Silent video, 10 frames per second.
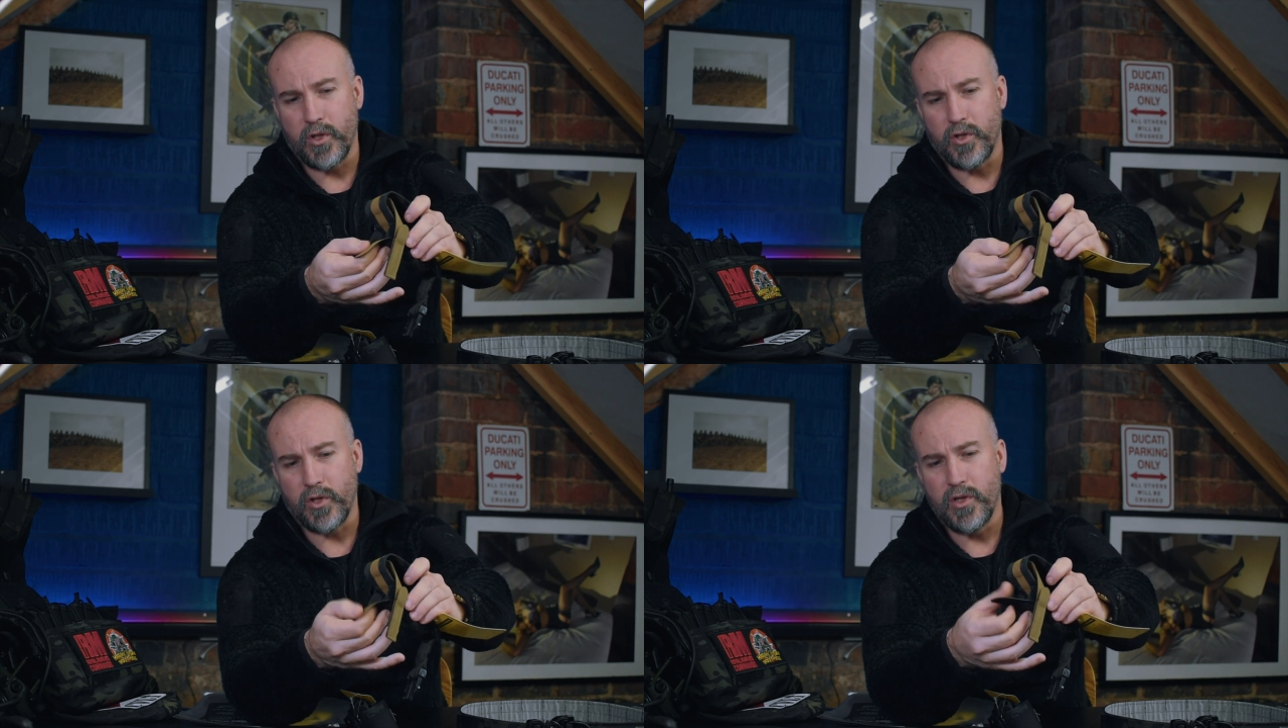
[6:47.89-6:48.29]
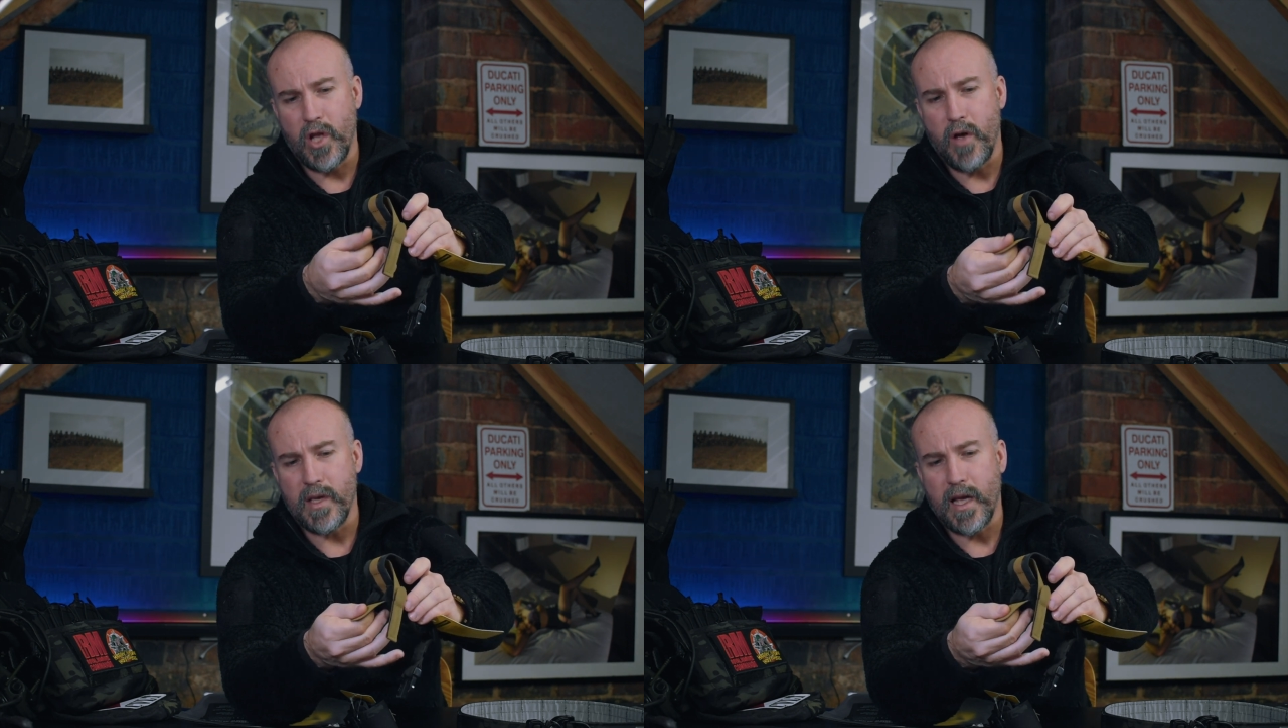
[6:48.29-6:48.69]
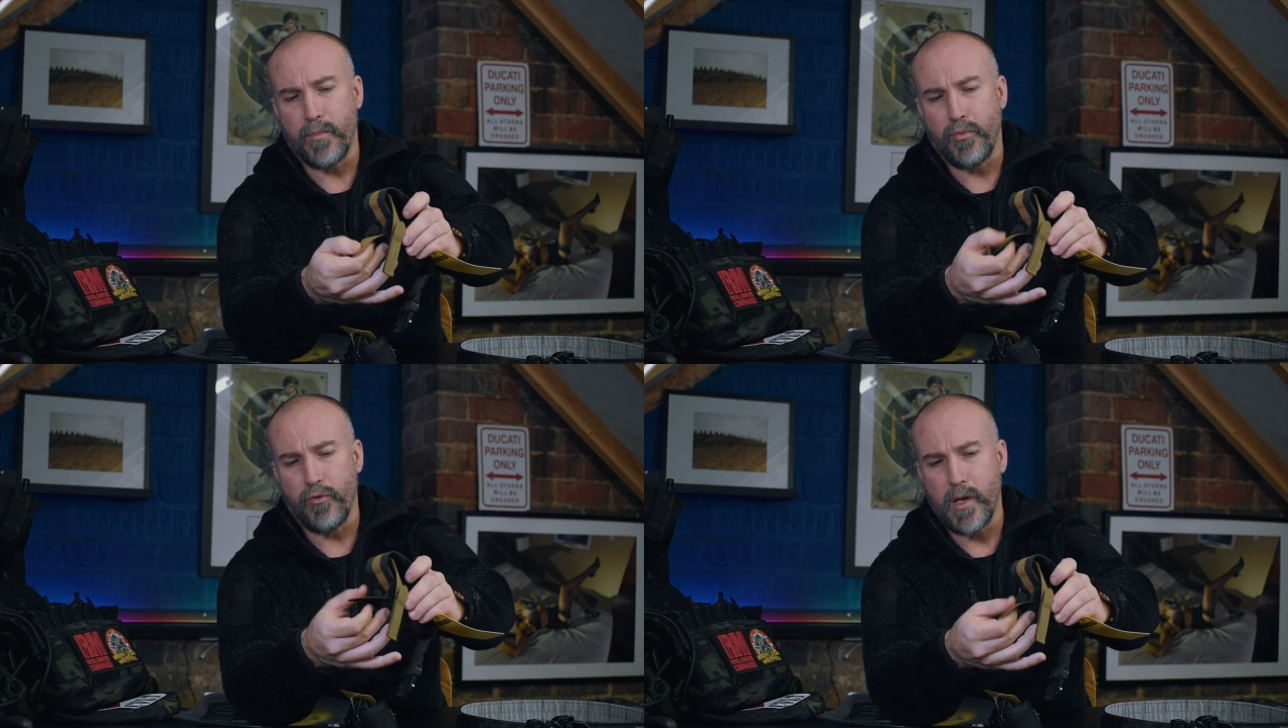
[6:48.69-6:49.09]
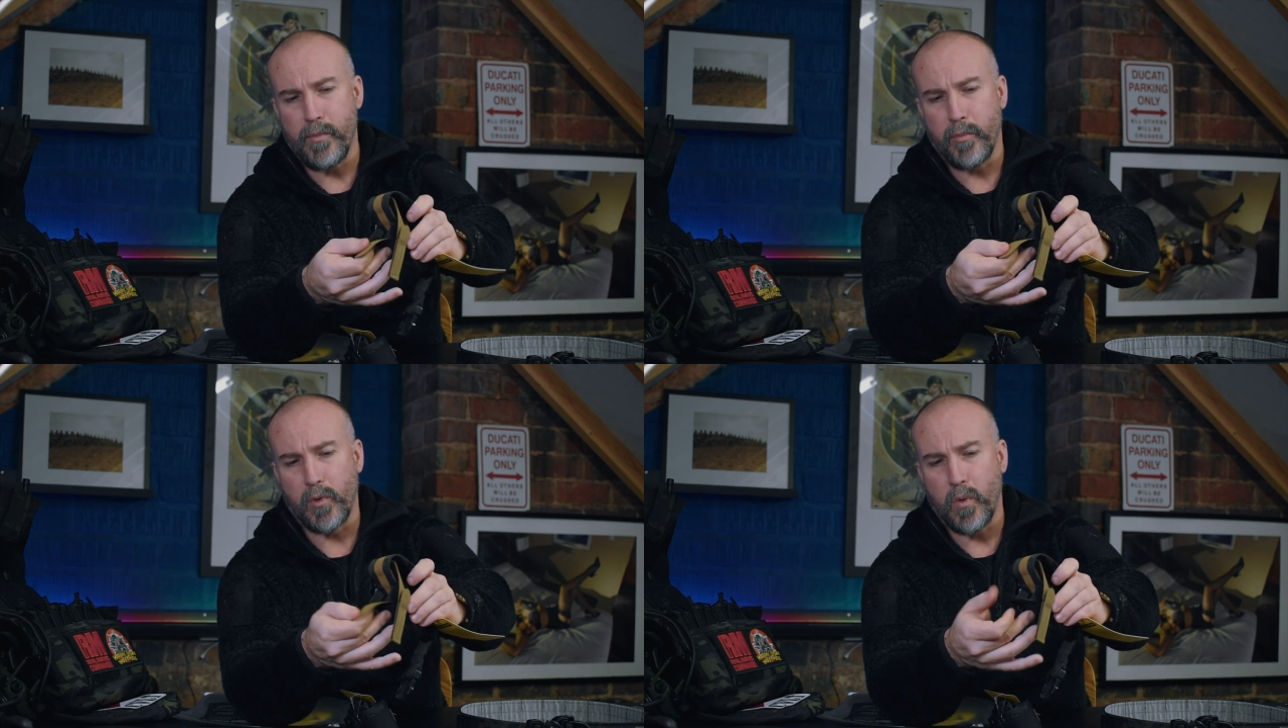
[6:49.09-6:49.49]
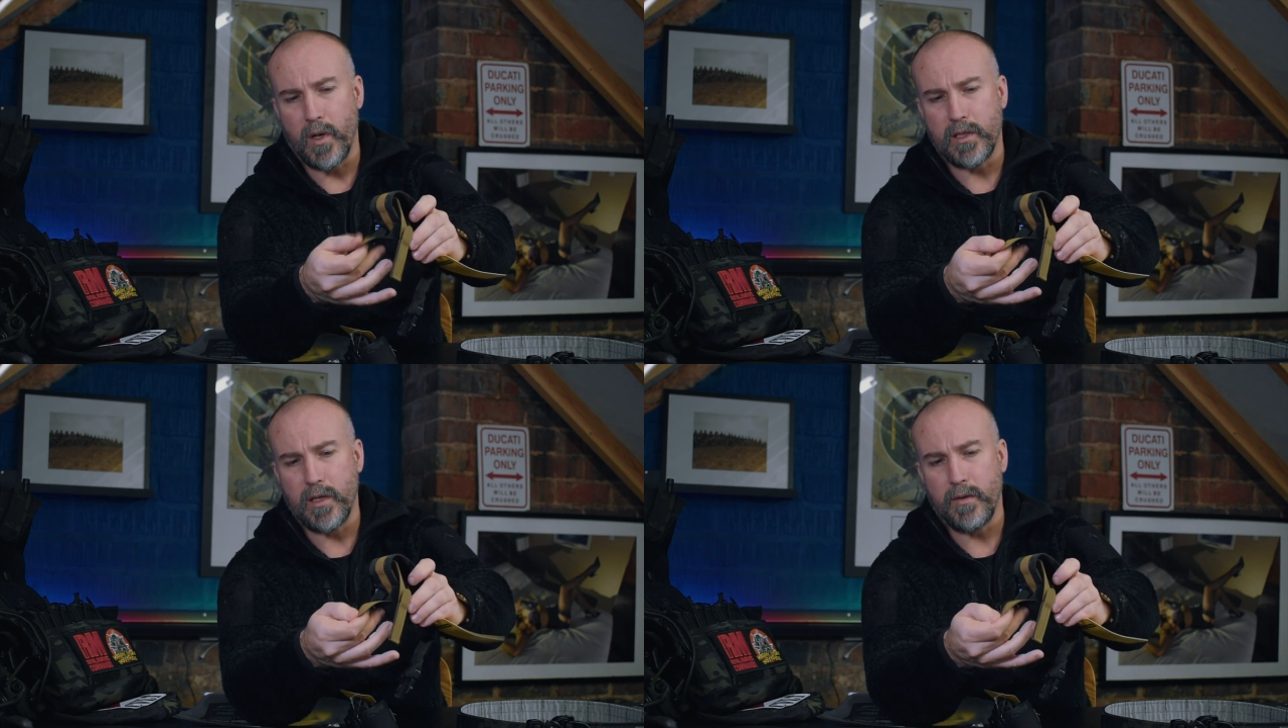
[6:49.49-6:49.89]
because you just know you're getting a premium
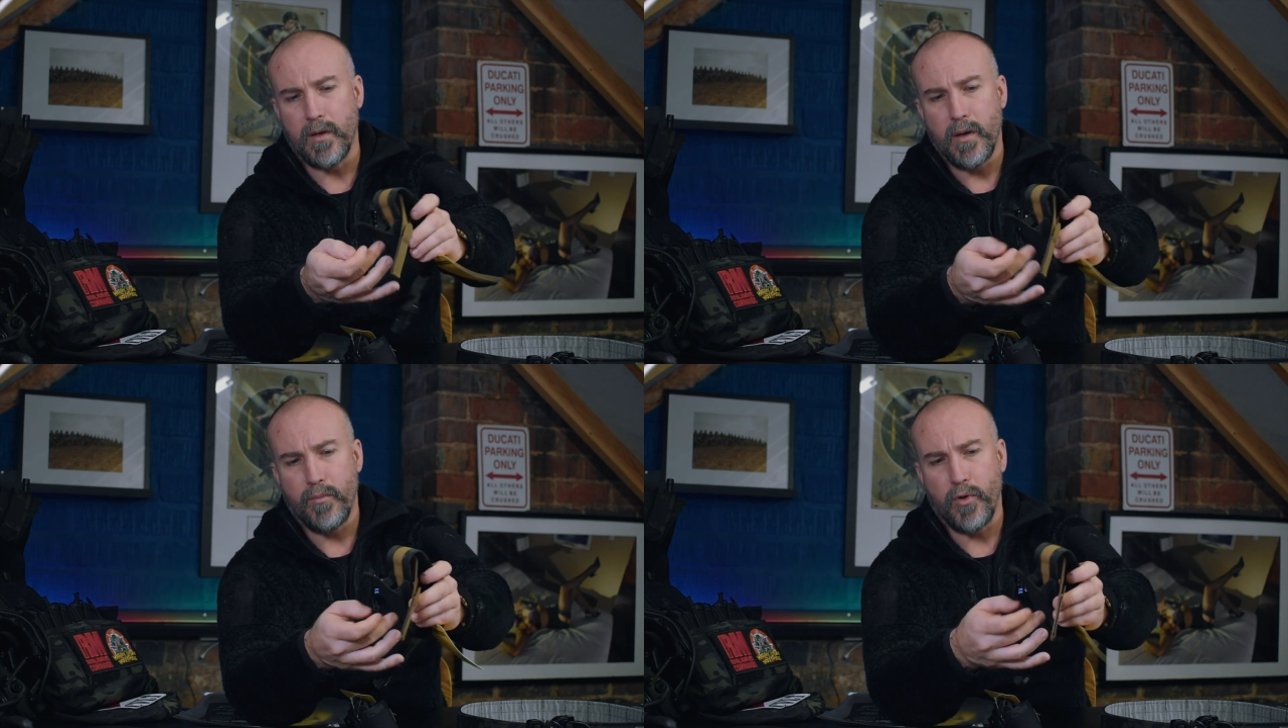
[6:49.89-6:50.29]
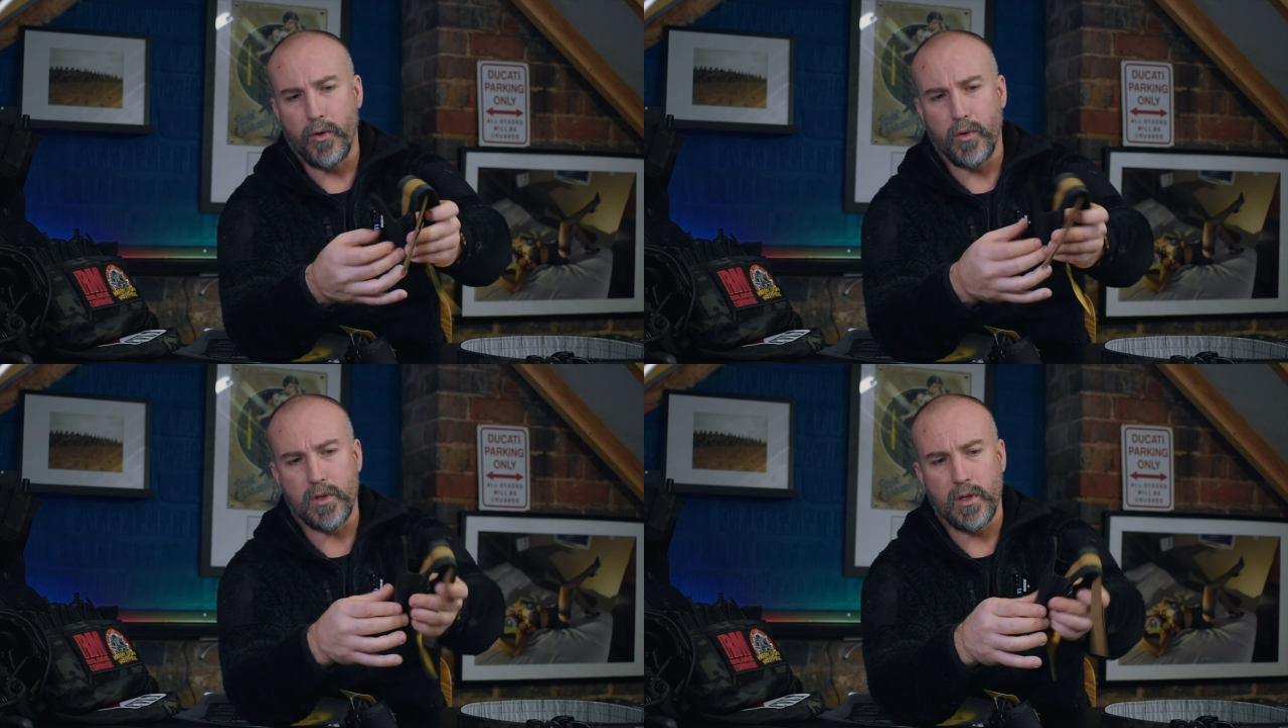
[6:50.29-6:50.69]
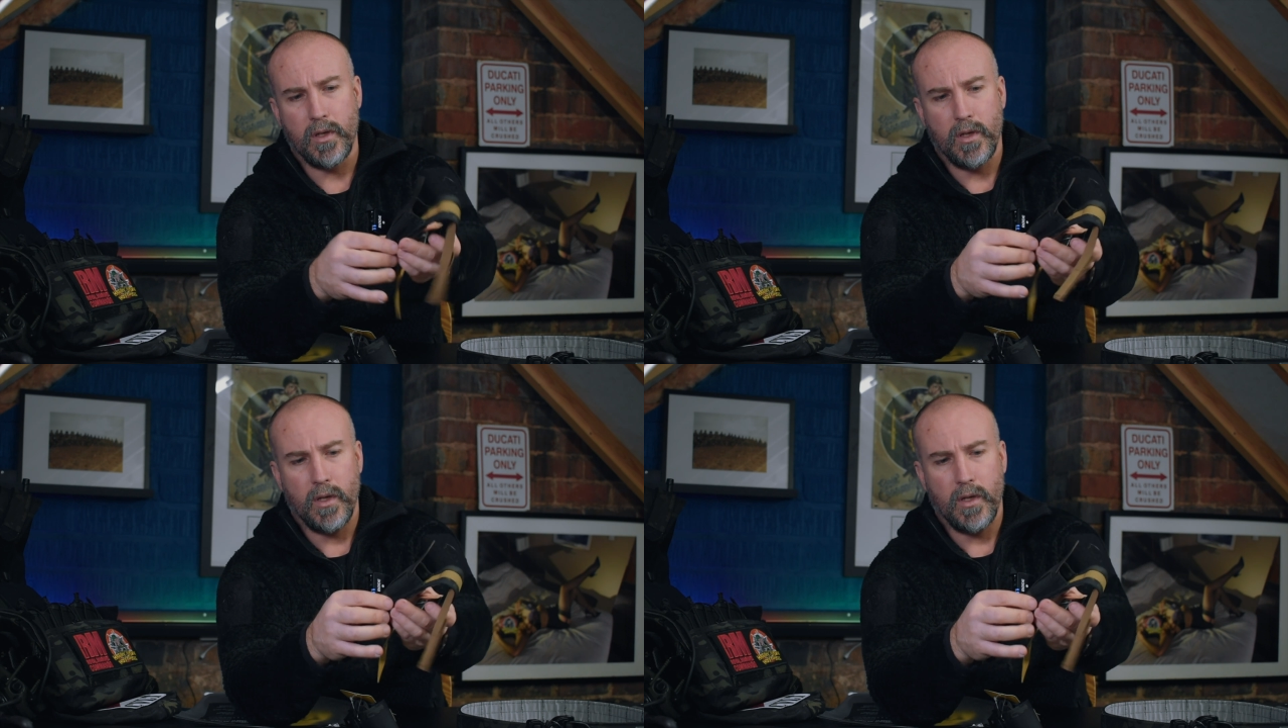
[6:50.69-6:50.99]
quality product.